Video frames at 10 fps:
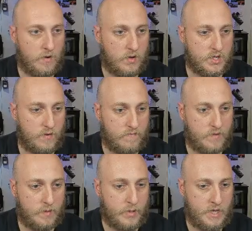also
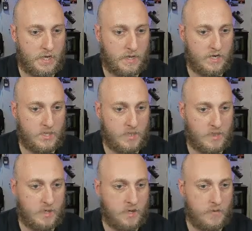completely illegible.
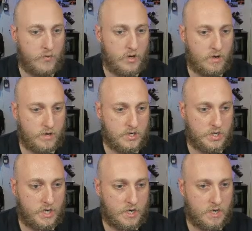Prettier, I can just
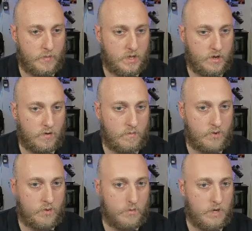kind of come in there and
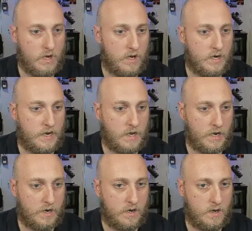boom. Now you got
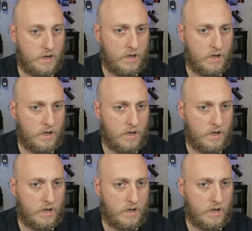a